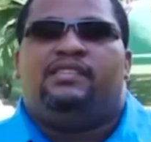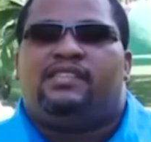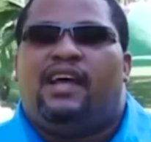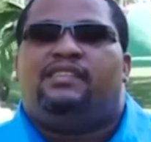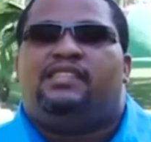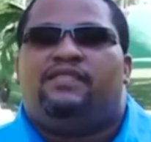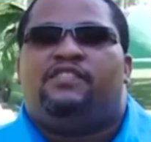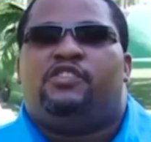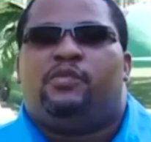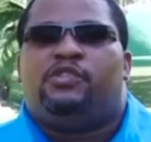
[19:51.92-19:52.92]
start
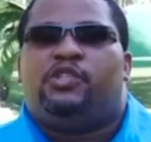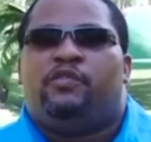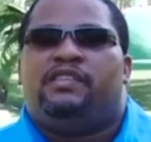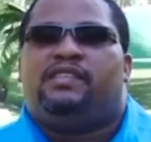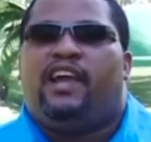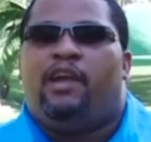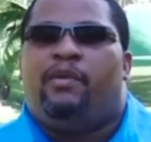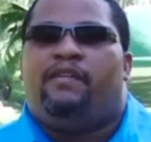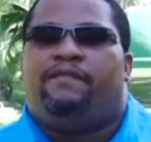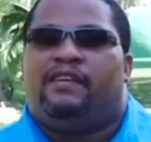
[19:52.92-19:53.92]
saving towards your
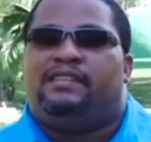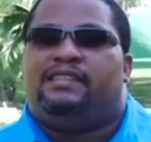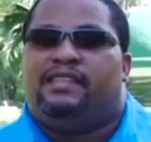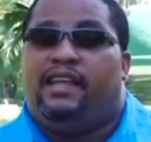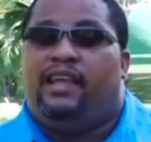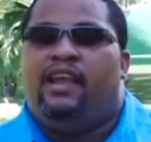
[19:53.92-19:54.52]
retirement fund today.